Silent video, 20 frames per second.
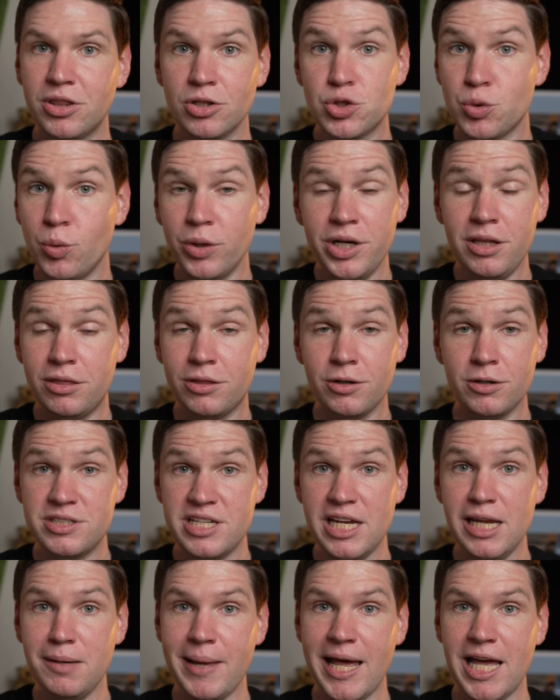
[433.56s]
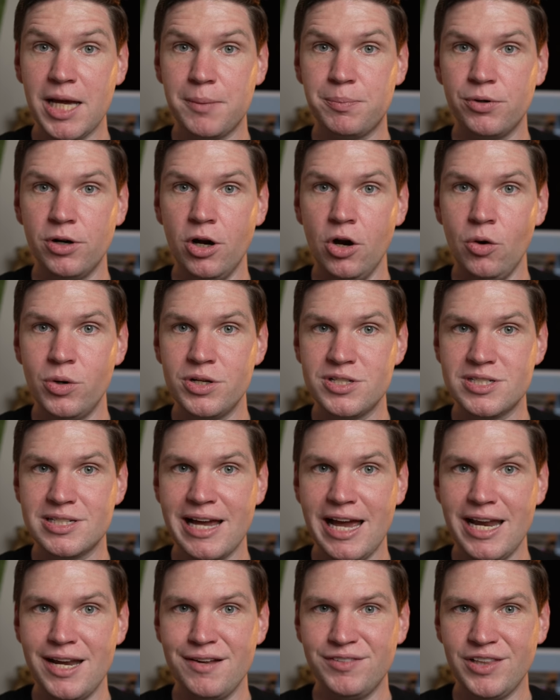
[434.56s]
the 2013 Mac Pro was
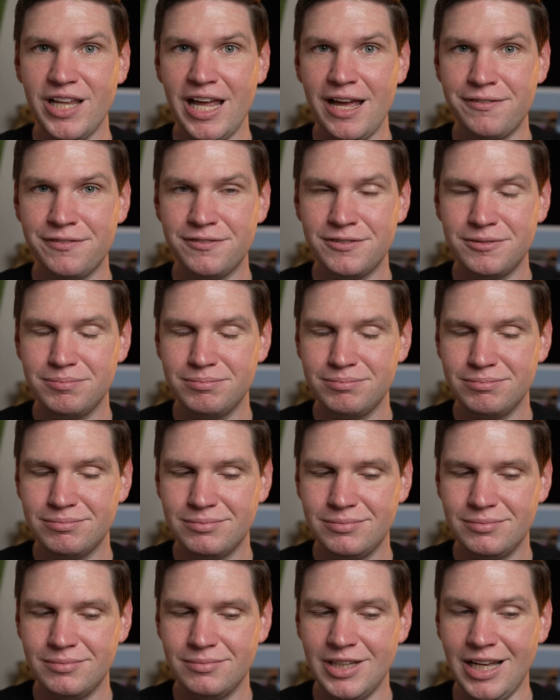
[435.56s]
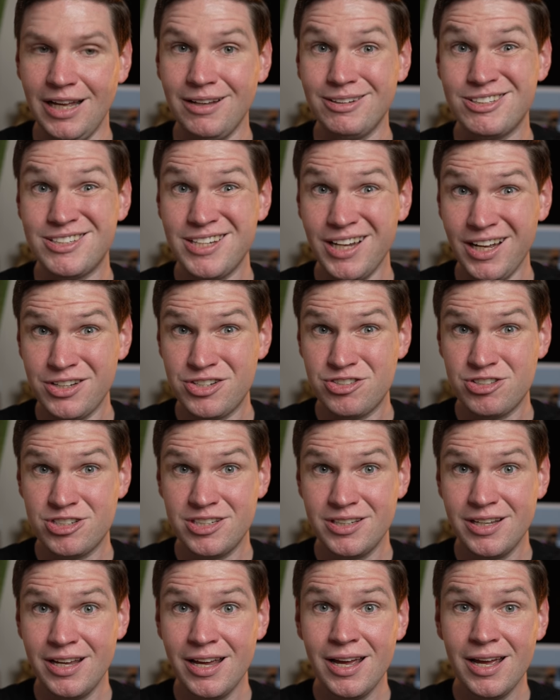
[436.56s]
kind of left
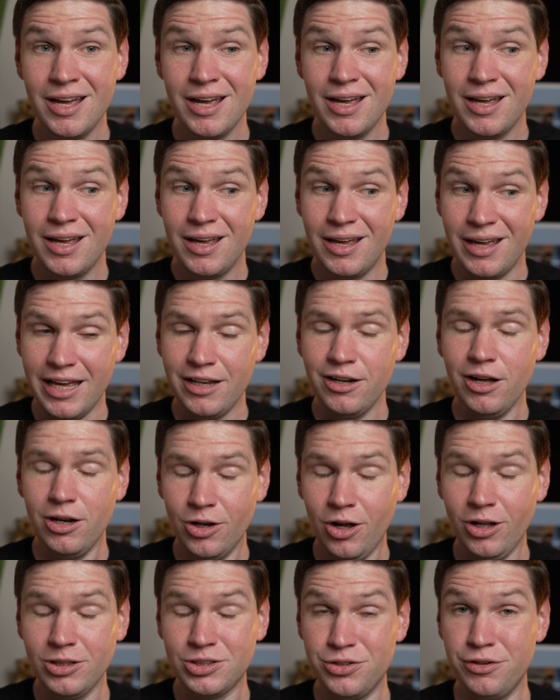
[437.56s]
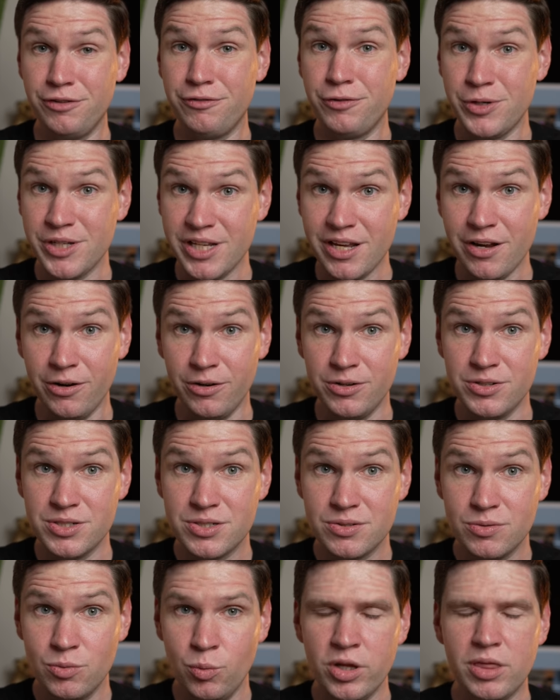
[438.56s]
untouched, and unaltered for
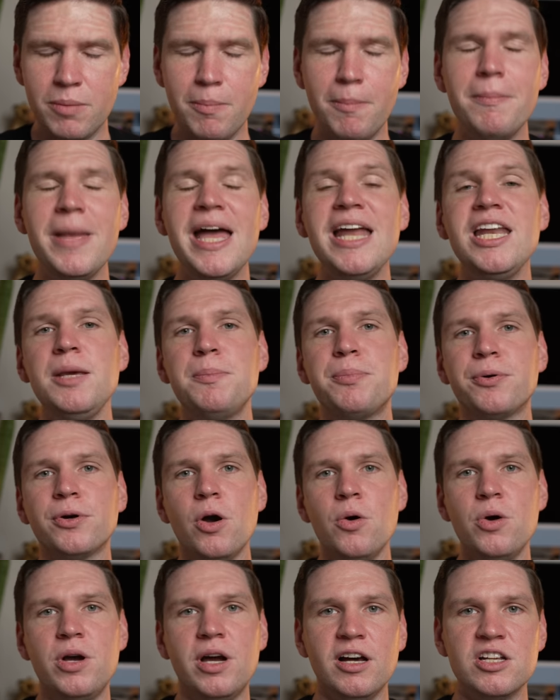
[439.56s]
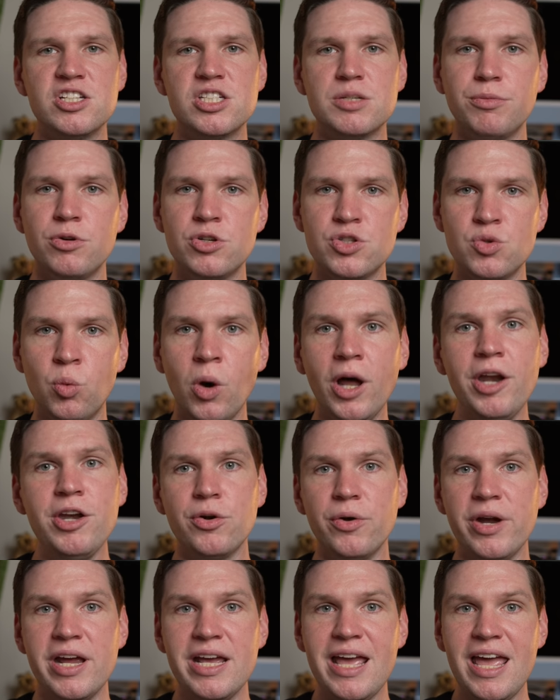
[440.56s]
years, with many Pro customers
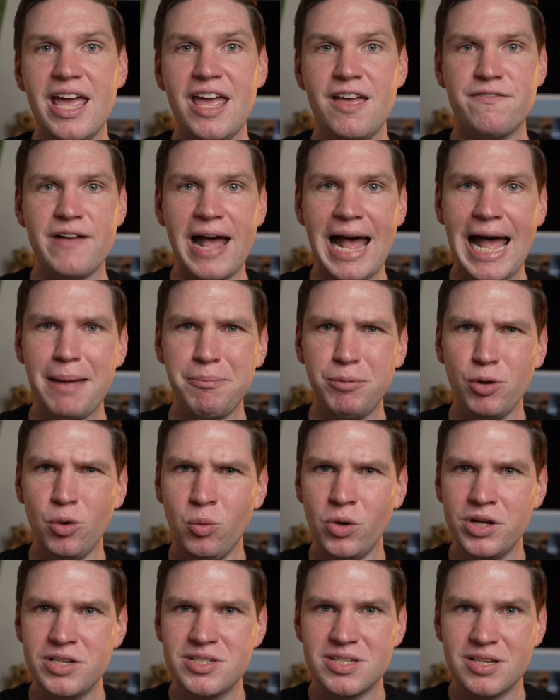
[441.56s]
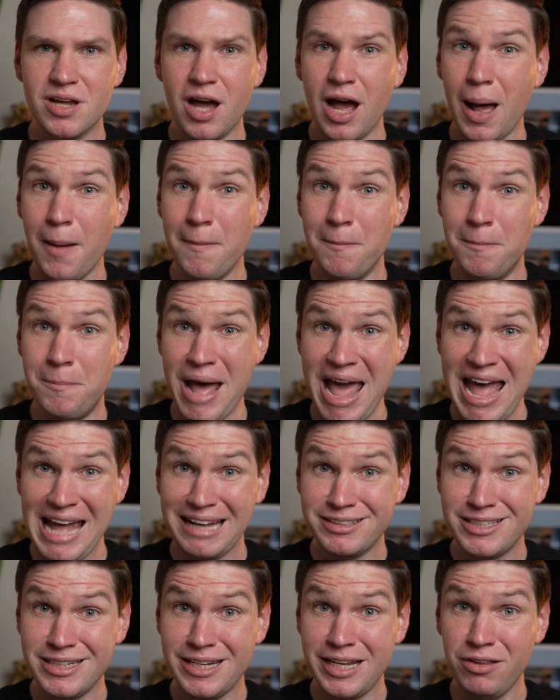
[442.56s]
wondering if Apple was
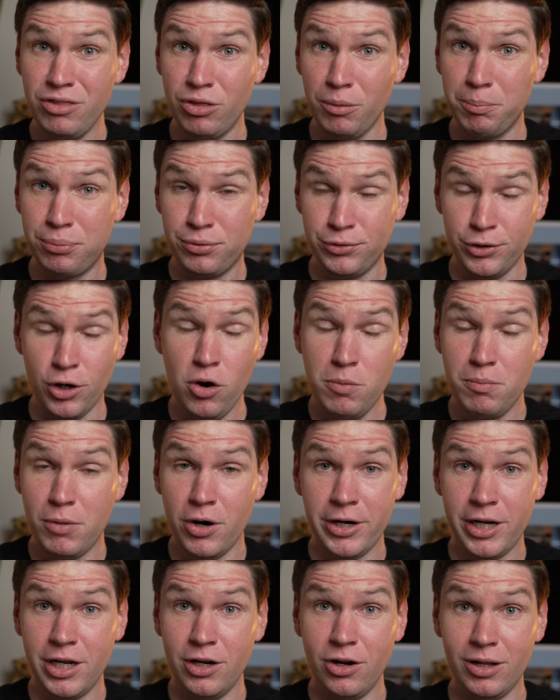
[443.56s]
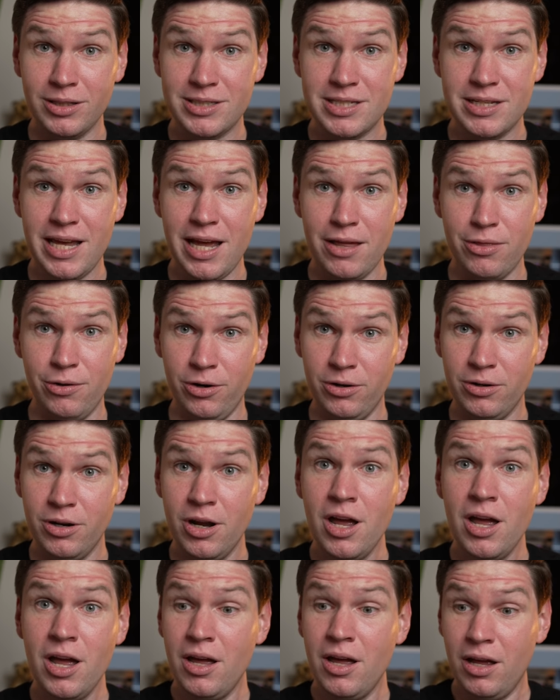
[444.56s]
abandoning the Pro market altogether.
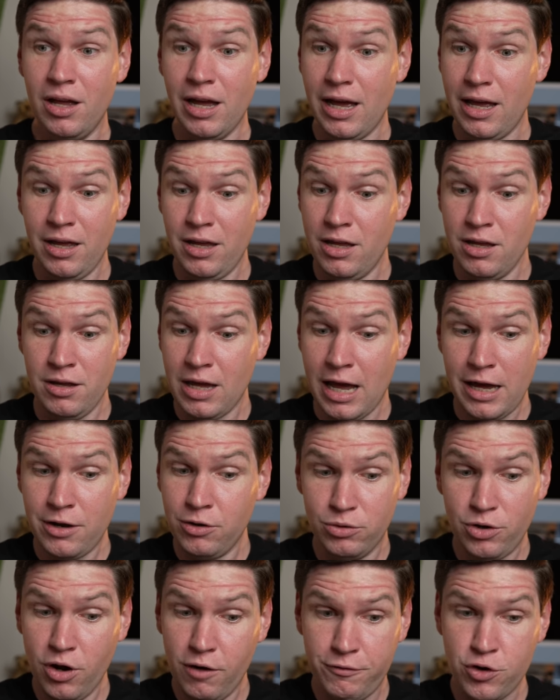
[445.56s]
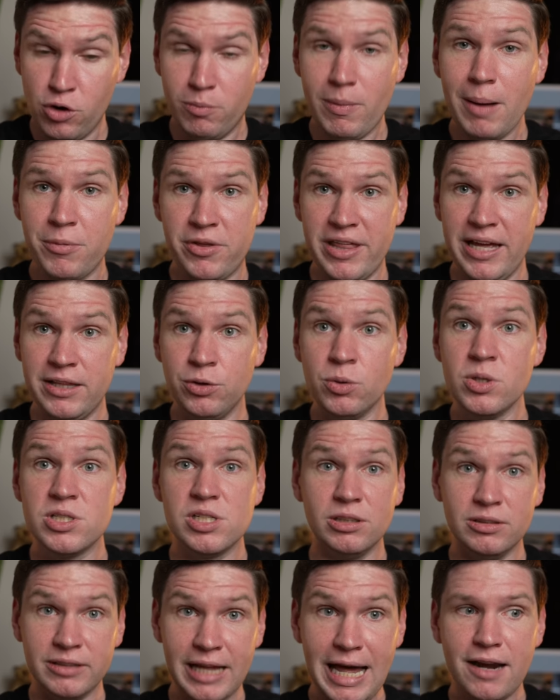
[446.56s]
I, I, don't know if you remember that. There was
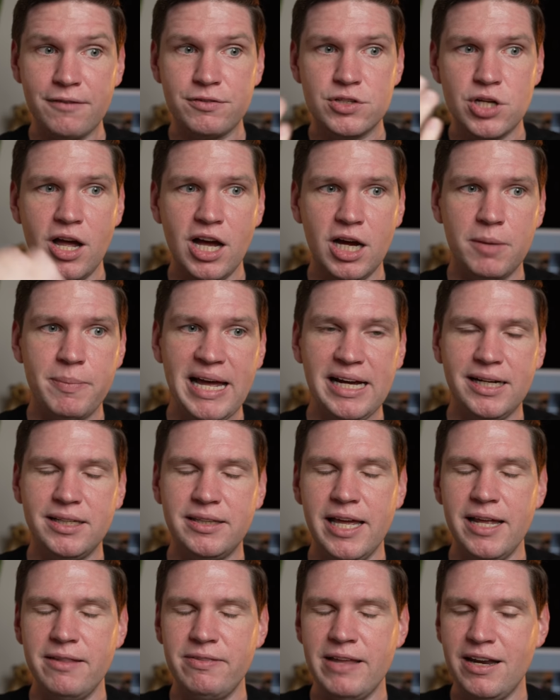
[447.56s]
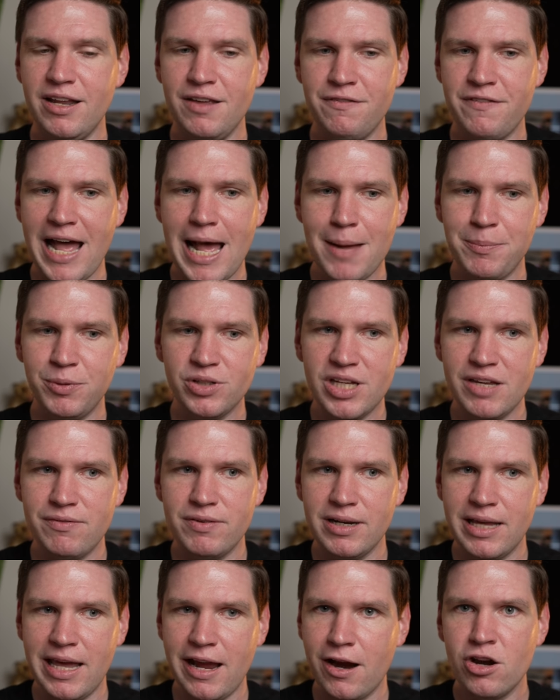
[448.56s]
a lot of talk back then that if Apple
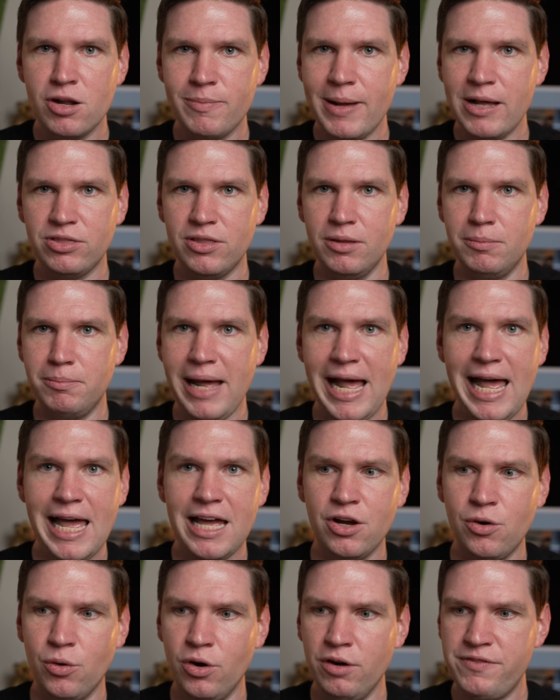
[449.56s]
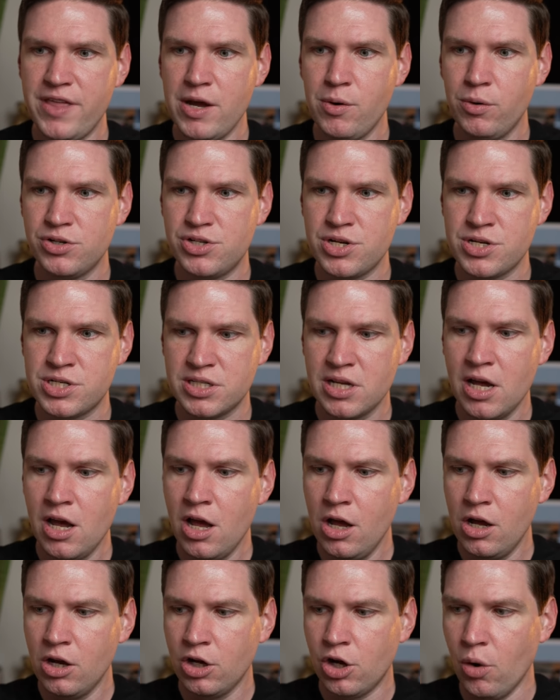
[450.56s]
even cared about the Mac or if they were just
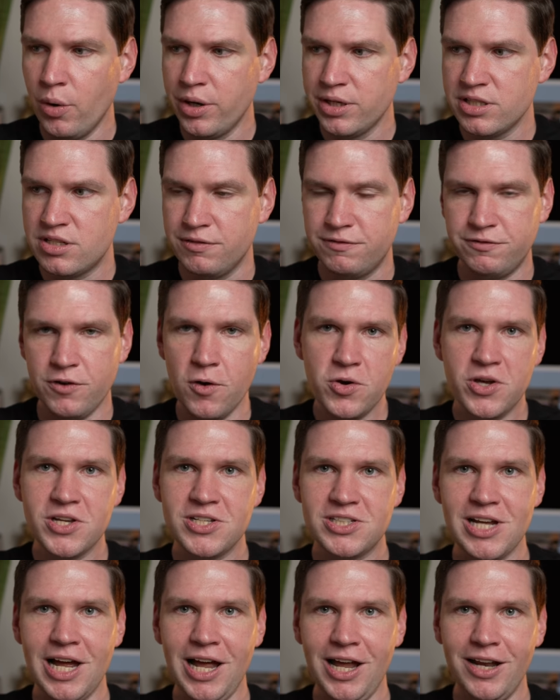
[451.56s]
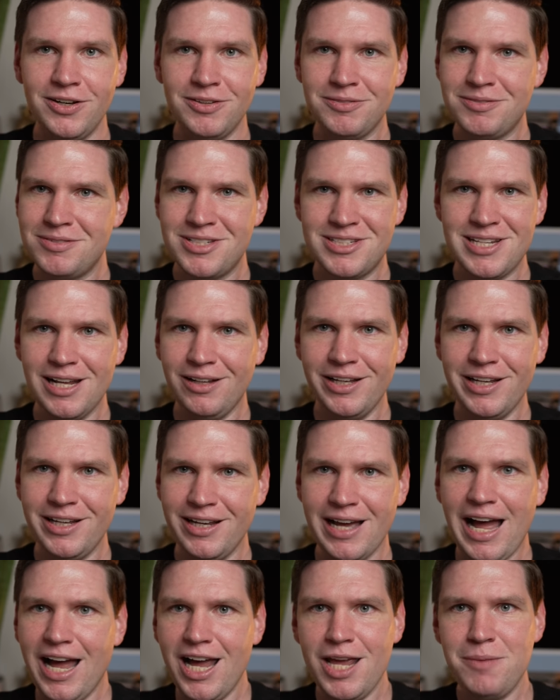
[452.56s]
going to focus on
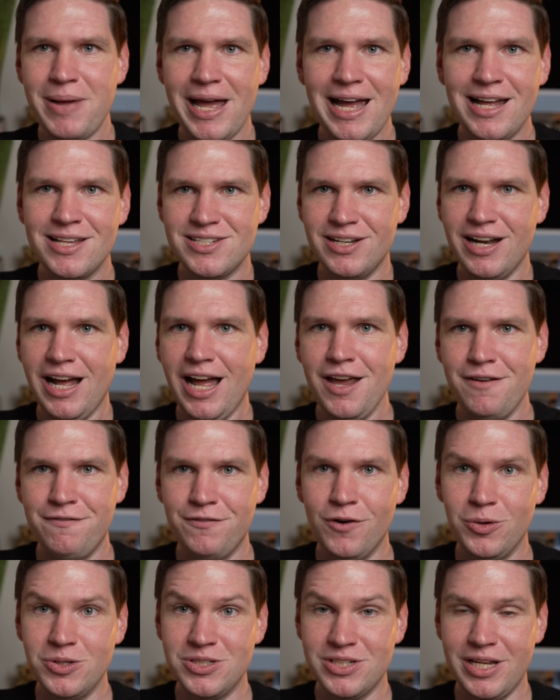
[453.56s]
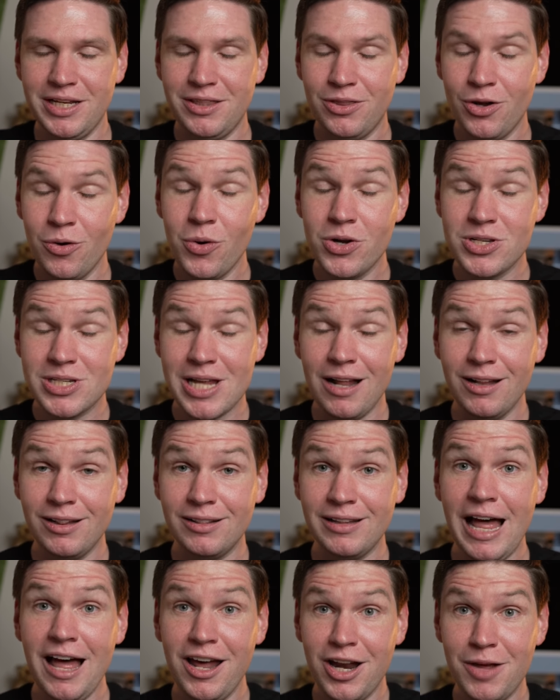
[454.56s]
selling iPads and iPhones. Like, there was a
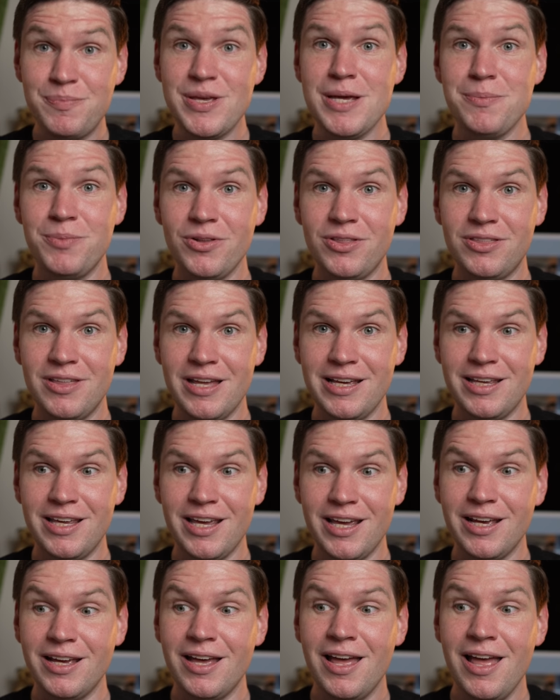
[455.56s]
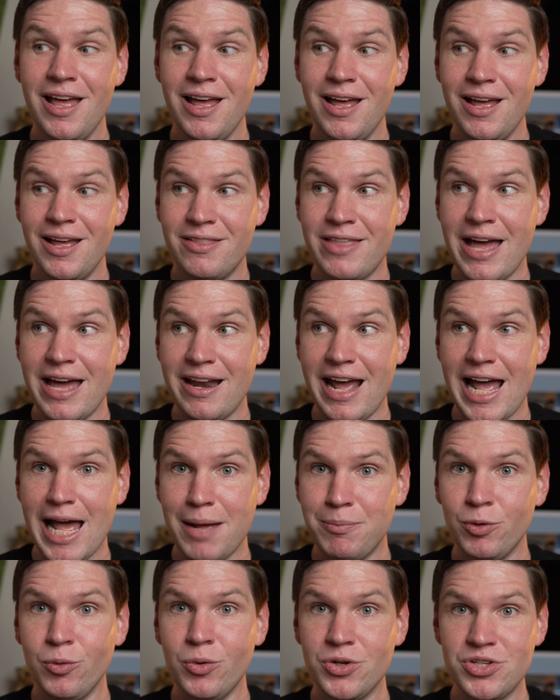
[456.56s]
lot of people thinking that
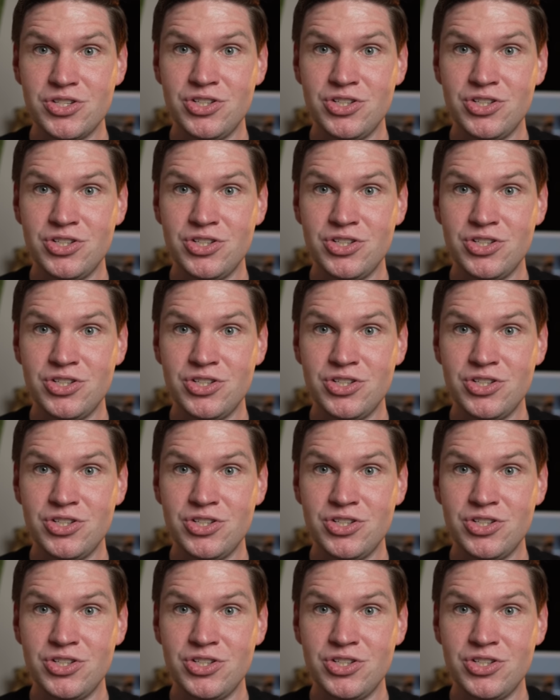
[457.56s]
Apple was